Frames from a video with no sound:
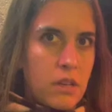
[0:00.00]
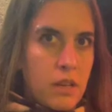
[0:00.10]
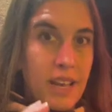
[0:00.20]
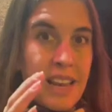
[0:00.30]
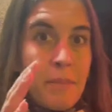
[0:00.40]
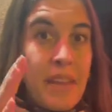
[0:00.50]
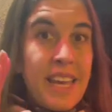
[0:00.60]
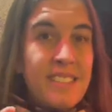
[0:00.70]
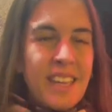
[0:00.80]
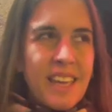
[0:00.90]

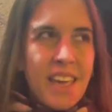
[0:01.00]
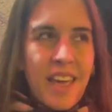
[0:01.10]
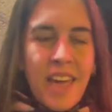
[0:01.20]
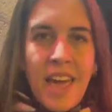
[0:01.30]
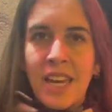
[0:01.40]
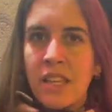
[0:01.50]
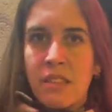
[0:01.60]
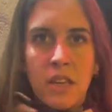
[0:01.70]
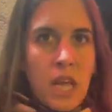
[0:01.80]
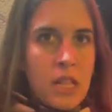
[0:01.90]
eliminating
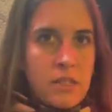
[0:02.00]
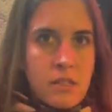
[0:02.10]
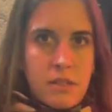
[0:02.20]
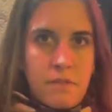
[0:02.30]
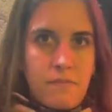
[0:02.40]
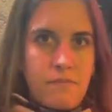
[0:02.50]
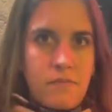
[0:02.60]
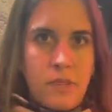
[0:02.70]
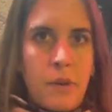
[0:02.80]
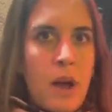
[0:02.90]
anything else
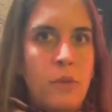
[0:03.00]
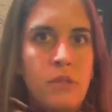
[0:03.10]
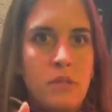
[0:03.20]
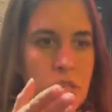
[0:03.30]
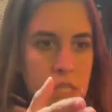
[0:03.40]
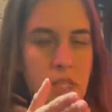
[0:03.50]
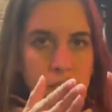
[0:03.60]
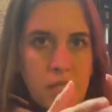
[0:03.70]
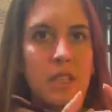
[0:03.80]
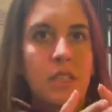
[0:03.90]
around
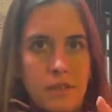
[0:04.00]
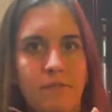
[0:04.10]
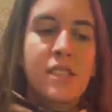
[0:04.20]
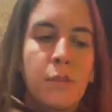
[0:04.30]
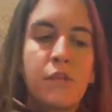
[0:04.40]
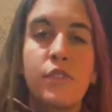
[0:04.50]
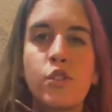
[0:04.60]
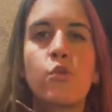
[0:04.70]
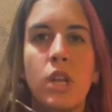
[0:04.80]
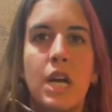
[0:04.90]
this. It's about
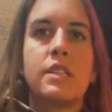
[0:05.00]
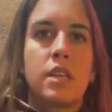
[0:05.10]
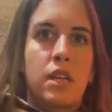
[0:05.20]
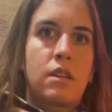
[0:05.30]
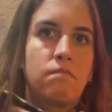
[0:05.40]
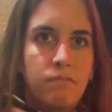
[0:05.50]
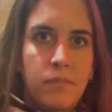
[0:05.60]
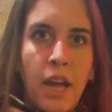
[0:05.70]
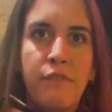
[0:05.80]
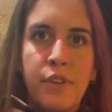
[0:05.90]
visualizing.
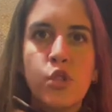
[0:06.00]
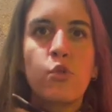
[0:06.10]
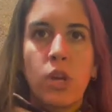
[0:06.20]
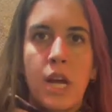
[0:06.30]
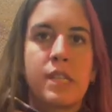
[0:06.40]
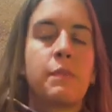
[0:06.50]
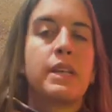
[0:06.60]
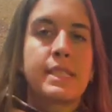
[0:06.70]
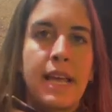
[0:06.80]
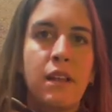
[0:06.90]
I visualize
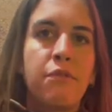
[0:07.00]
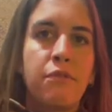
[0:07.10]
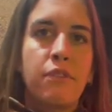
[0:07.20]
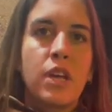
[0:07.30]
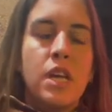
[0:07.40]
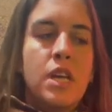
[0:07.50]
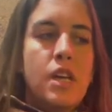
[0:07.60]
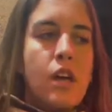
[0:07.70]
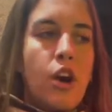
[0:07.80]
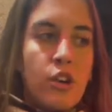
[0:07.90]
myself
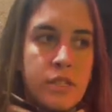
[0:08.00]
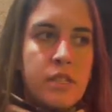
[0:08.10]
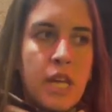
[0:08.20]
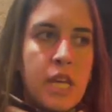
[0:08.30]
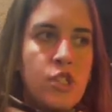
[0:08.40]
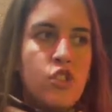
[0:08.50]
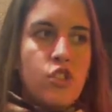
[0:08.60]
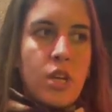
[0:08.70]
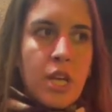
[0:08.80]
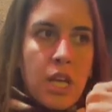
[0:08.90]
on stage
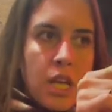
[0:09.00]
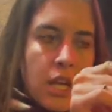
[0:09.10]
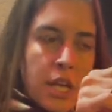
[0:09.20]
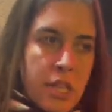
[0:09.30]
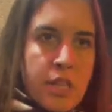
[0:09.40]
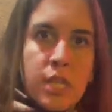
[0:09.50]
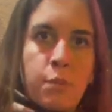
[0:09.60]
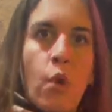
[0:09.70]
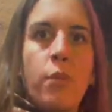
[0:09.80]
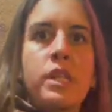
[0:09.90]
in
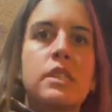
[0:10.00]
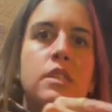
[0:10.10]
this moment